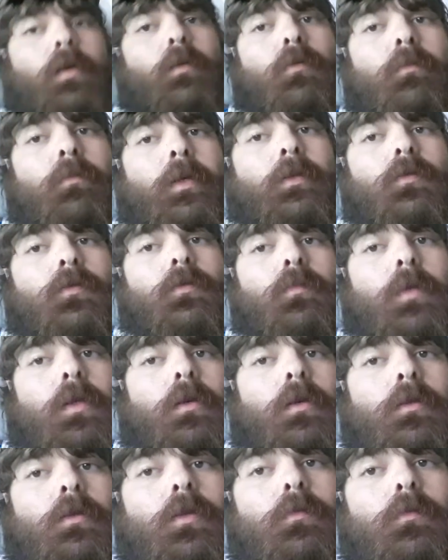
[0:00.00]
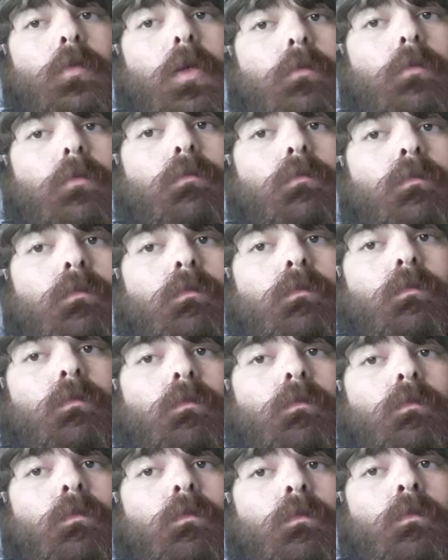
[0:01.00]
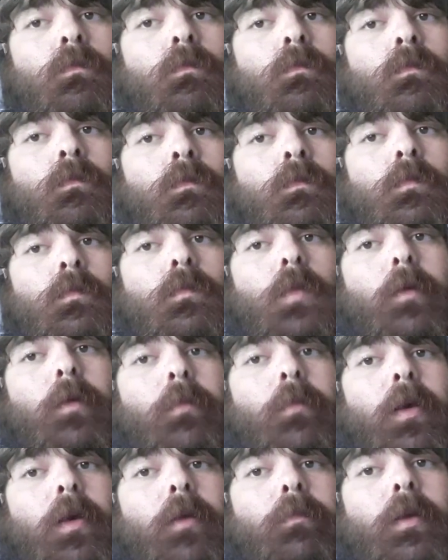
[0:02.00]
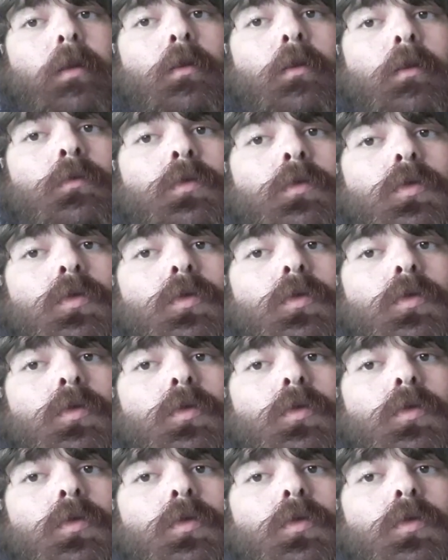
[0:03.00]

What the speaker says: mean to me also, y'all. They made me lose too